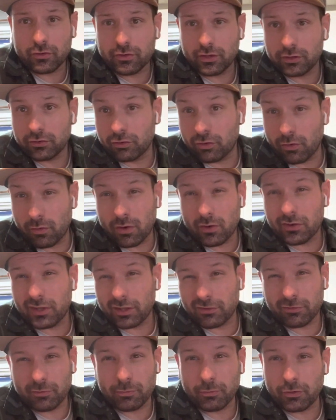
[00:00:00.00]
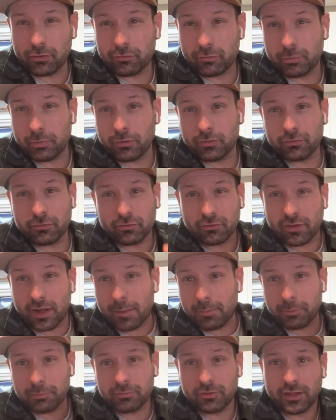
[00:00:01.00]
can go out, get some used booths,
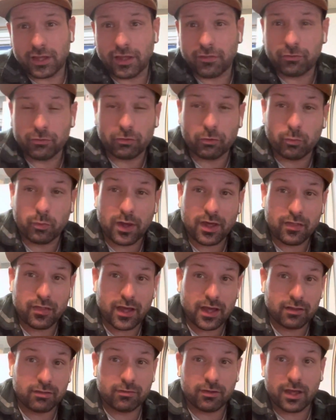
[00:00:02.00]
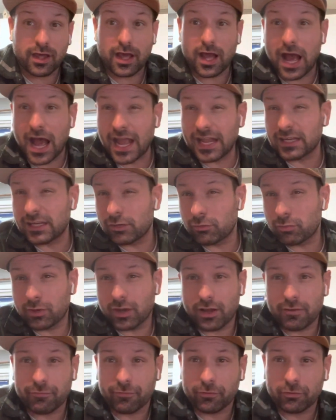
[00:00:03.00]
slap them together the way that I did
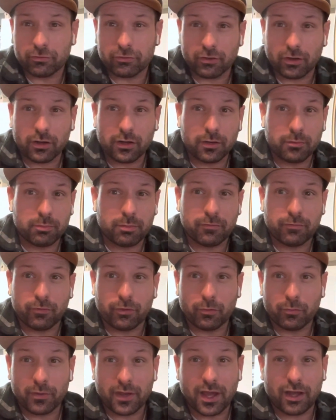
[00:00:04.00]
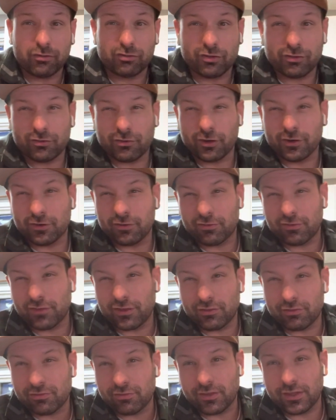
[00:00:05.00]
when I first started, before we actually started
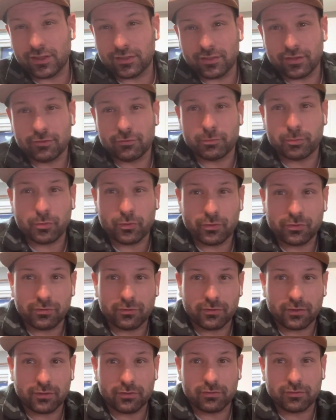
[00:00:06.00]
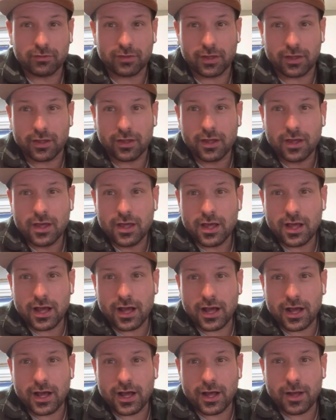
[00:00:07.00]
CNCing these booths and
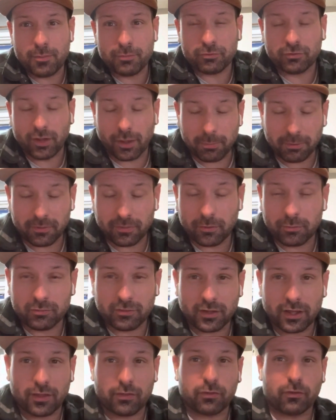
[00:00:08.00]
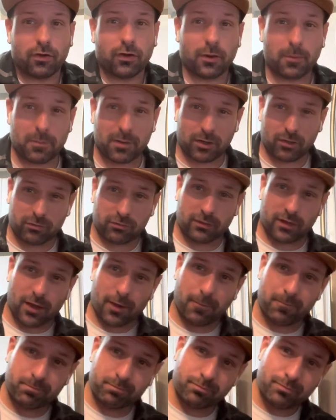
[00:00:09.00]
slapping them together on a bigger
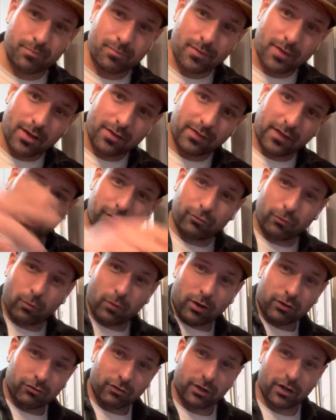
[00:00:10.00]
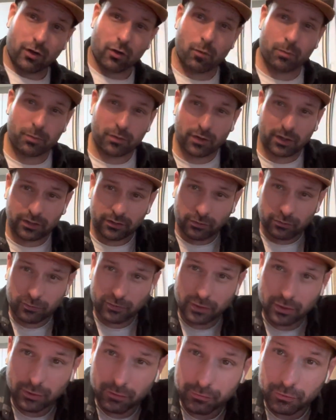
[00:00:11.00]
scale. Thanks for watching. I hope you liked this
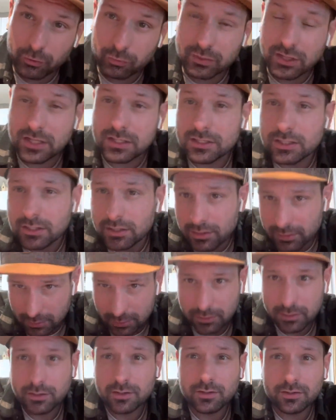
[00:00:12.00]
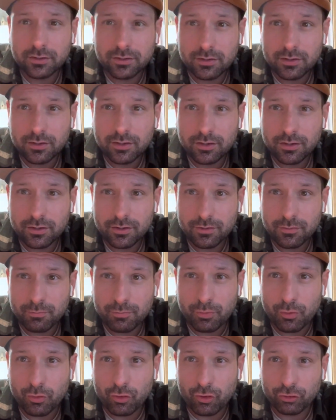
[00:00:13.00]
video. If you did,
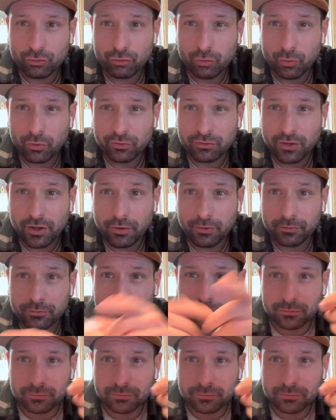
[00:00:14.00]
Boother Tools out.